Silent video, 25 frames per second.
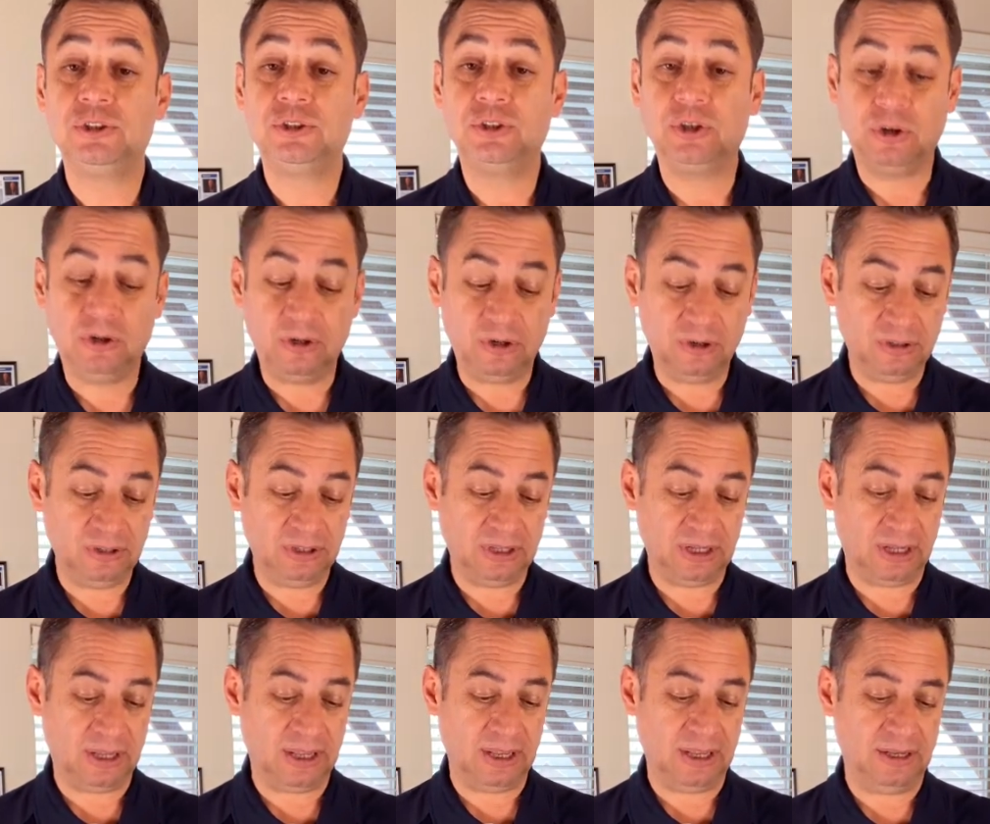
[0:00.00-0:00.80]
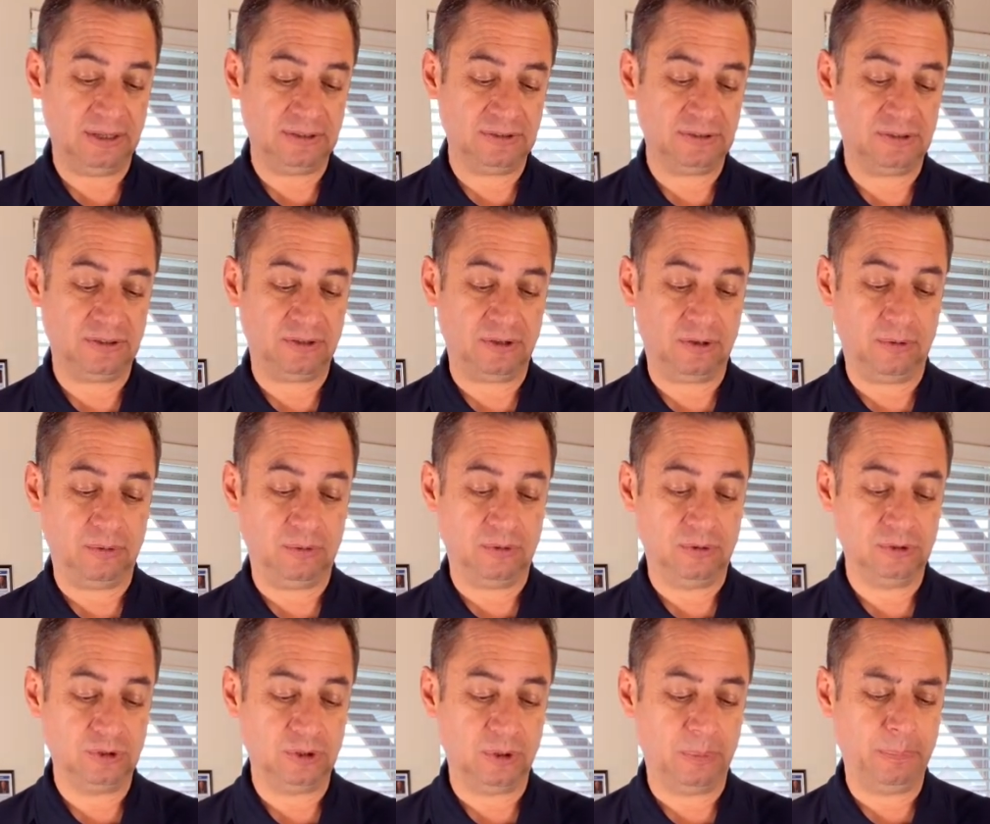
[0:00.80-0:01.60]
turned against you.
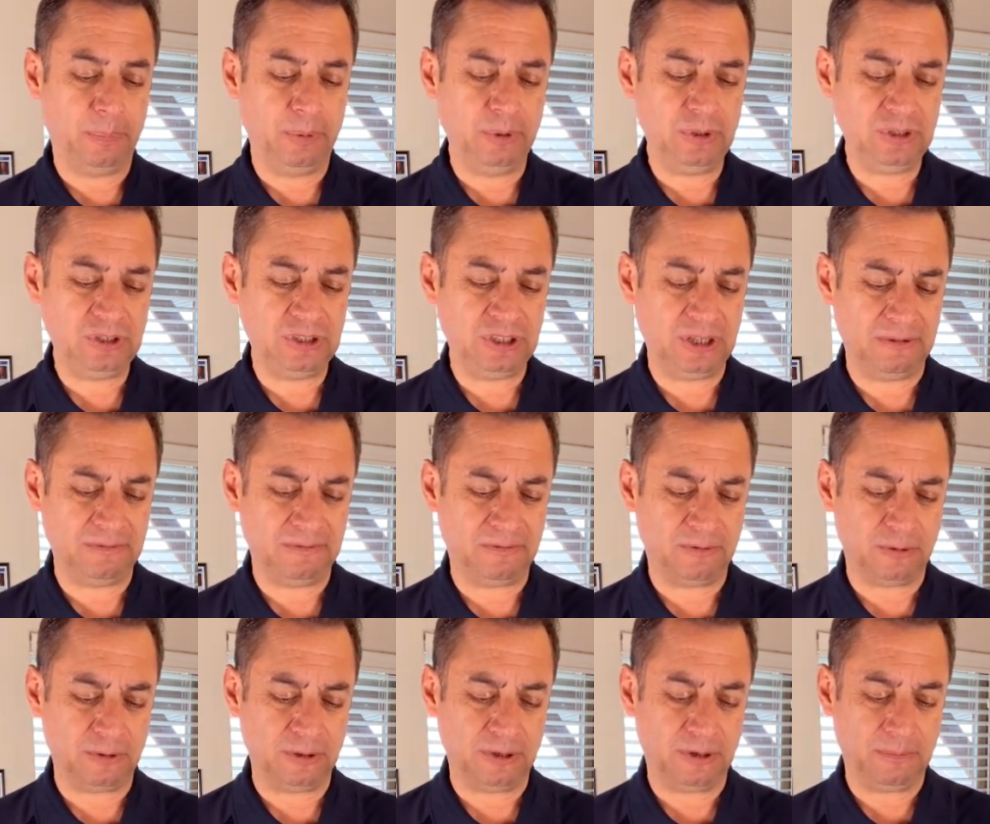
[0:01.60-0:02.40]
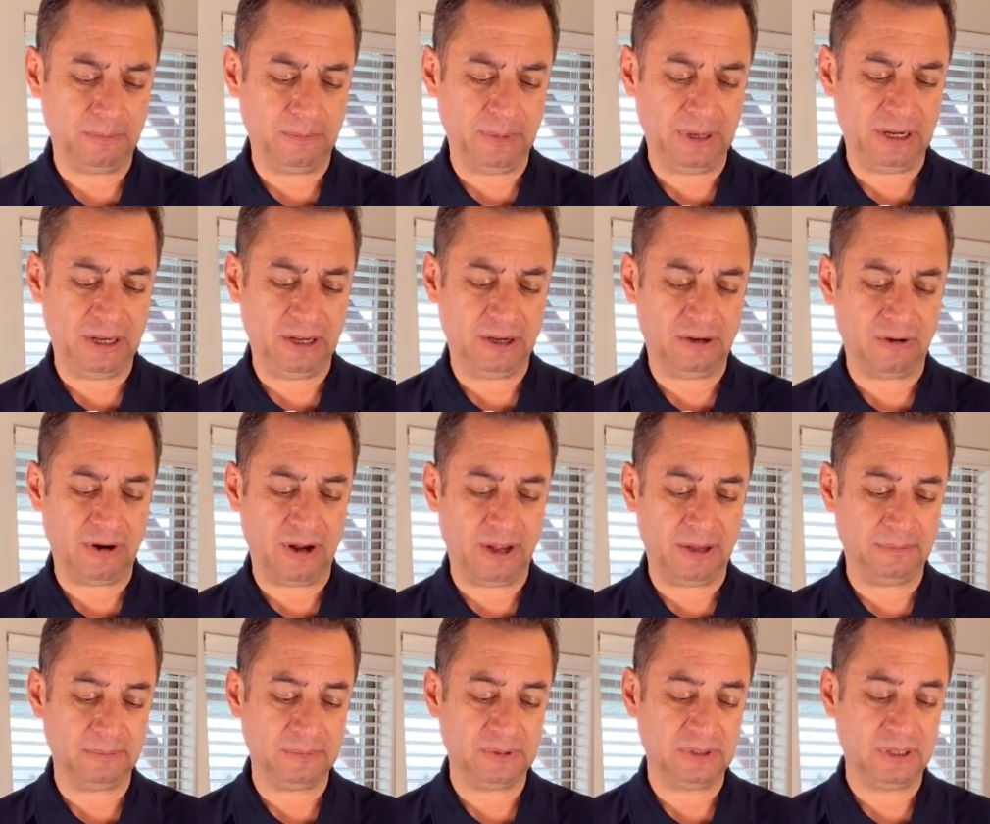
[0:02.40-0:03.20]
So punish them for their many
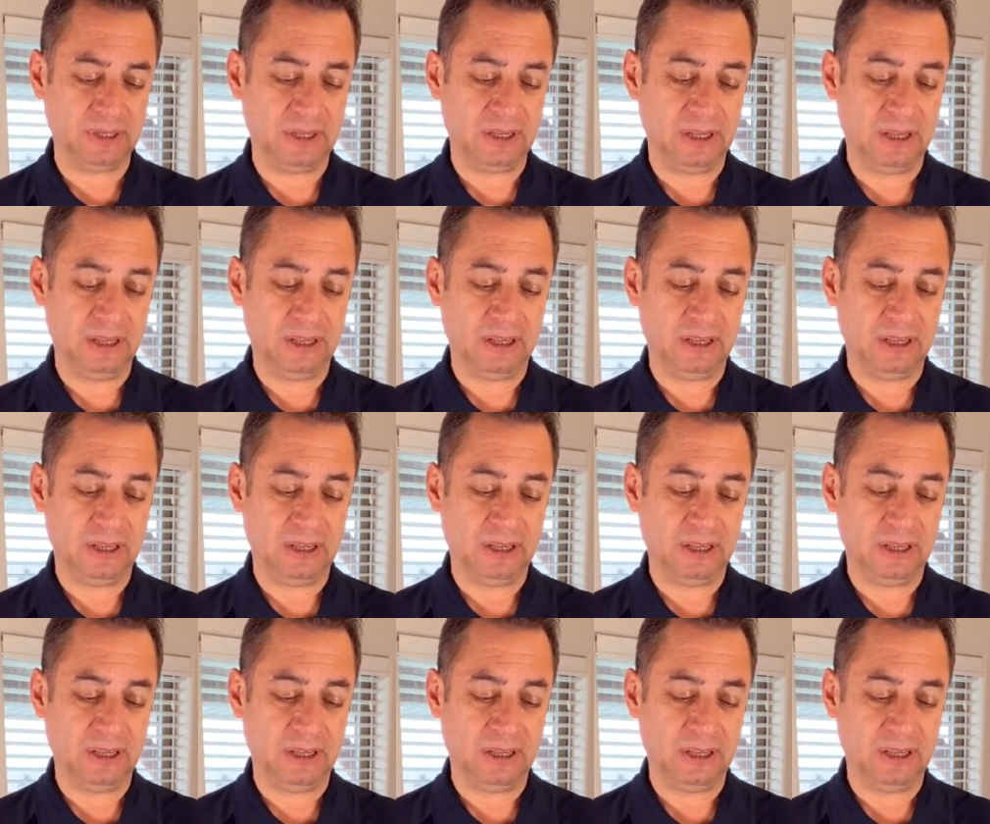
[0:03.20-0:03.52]
crimes.